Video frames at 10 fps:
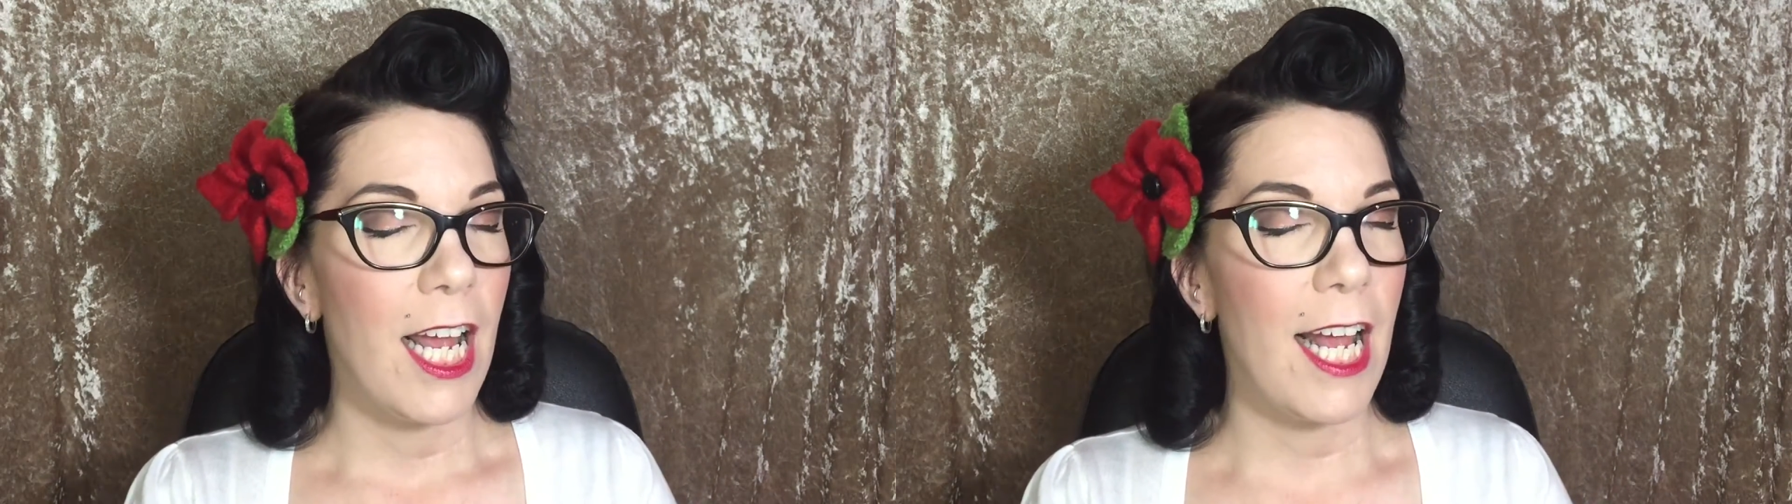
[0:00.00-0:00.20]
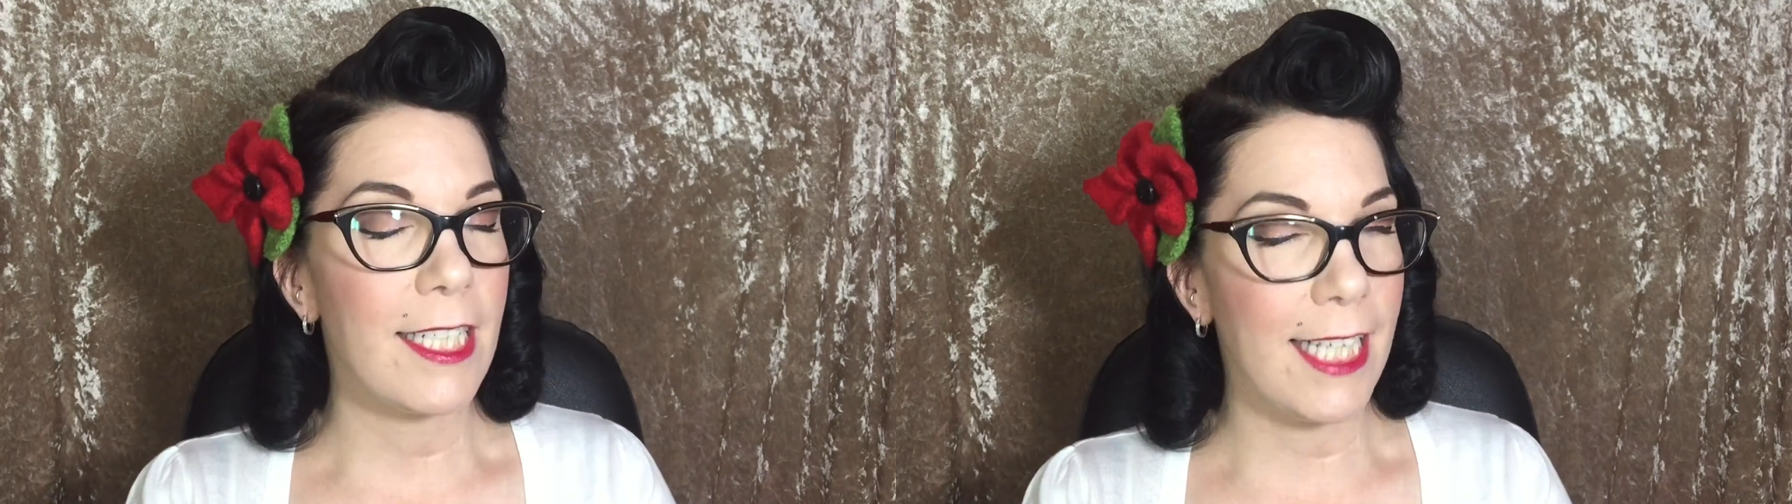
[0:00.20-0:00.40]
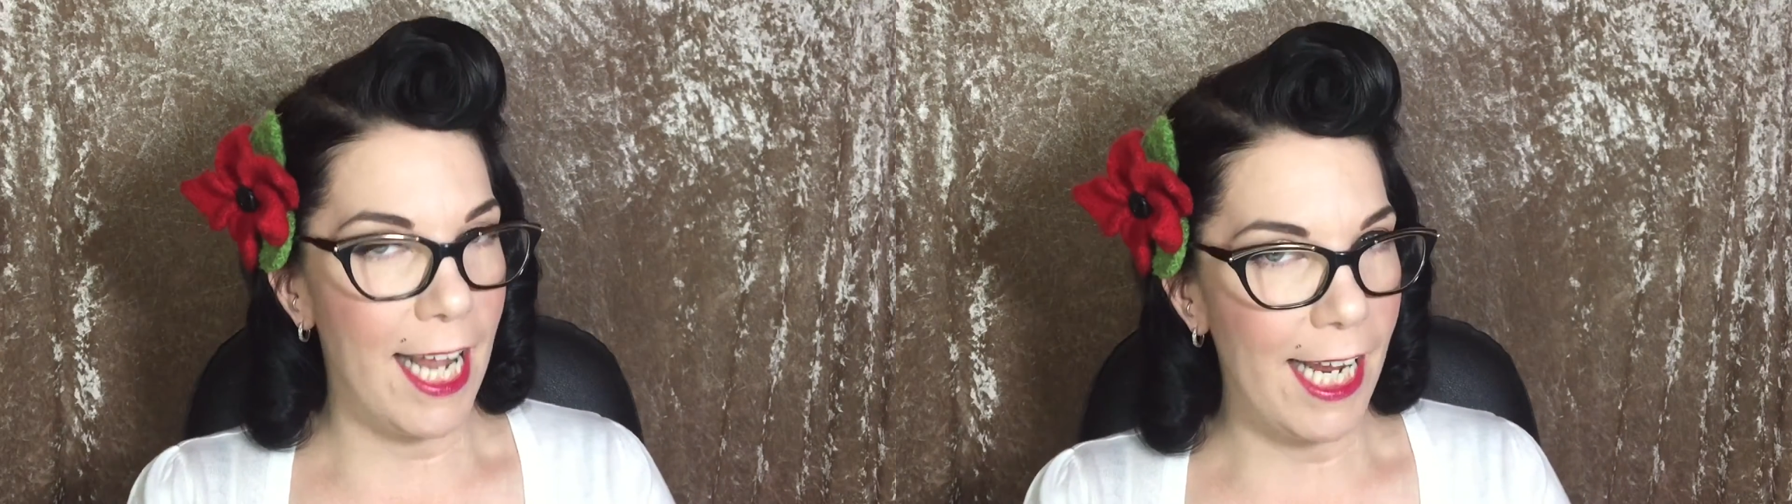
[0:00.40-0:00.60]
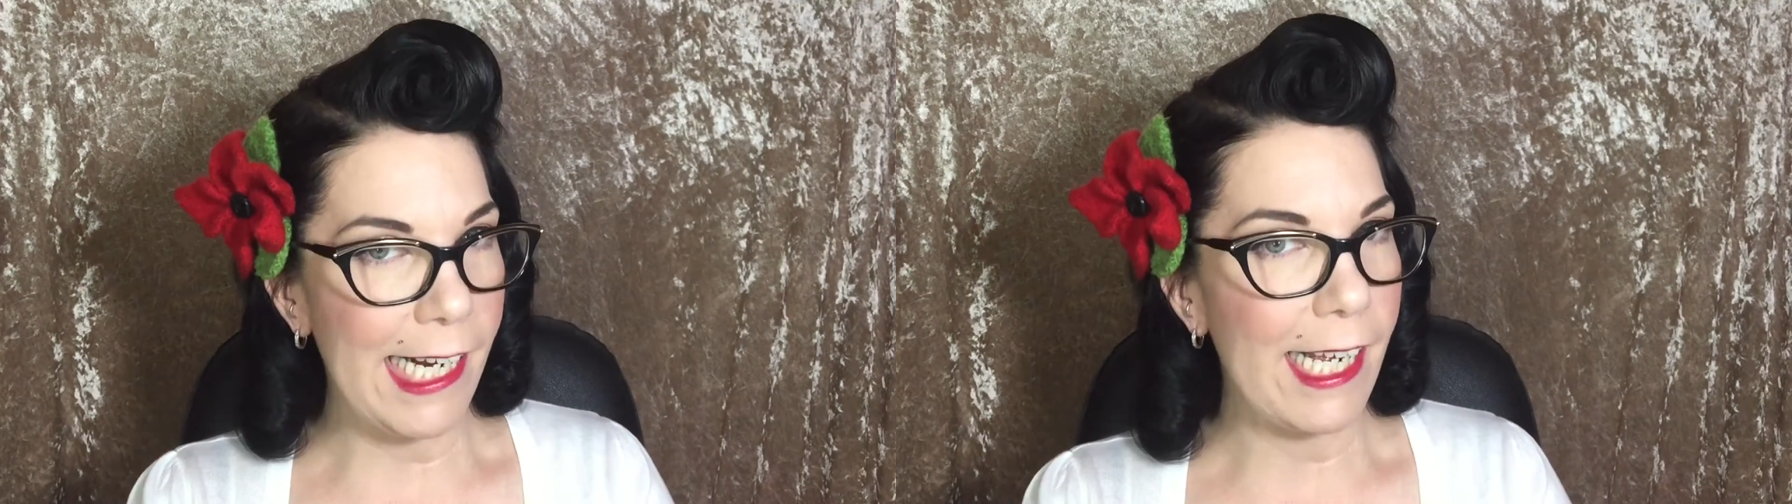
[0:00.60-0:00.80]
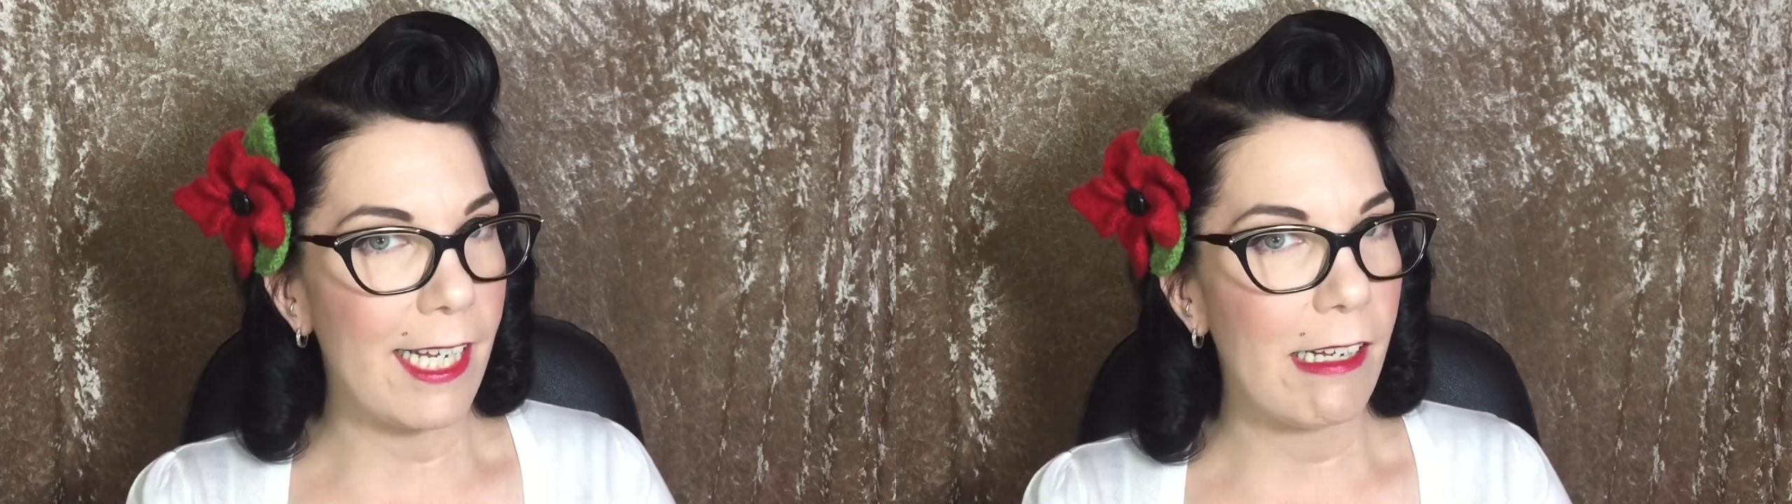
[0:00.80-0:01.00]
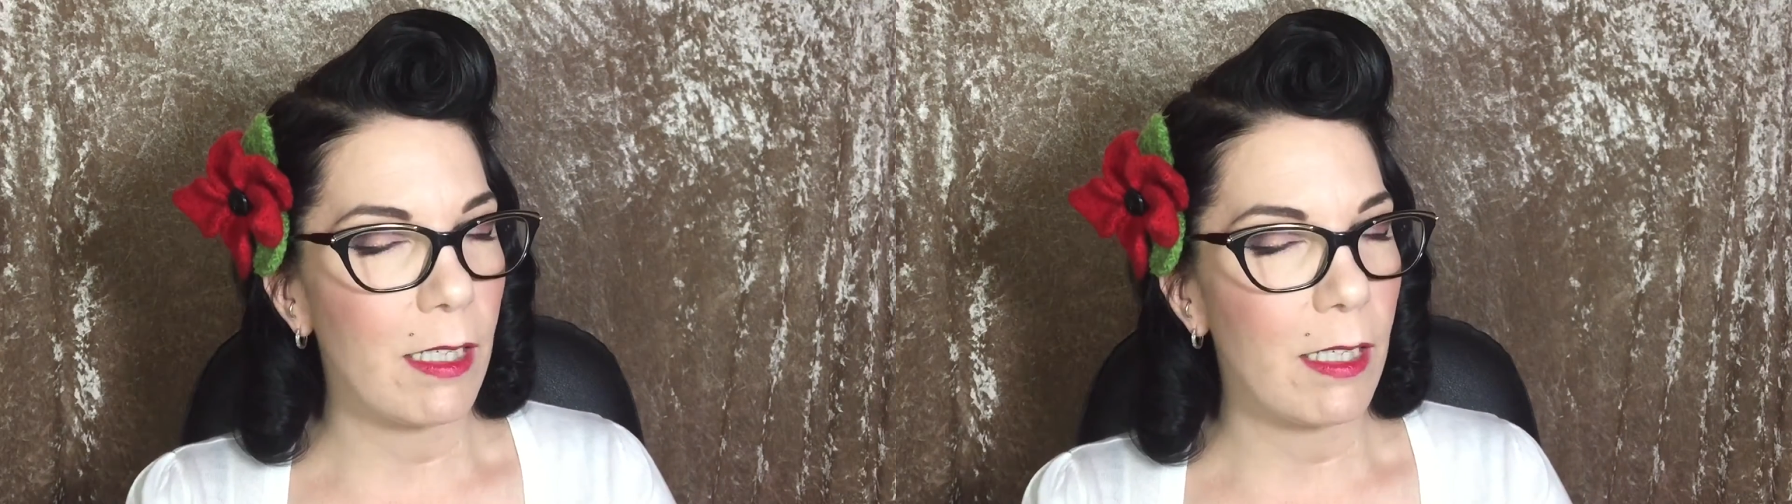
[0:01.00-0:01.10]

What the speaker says: as a hate it.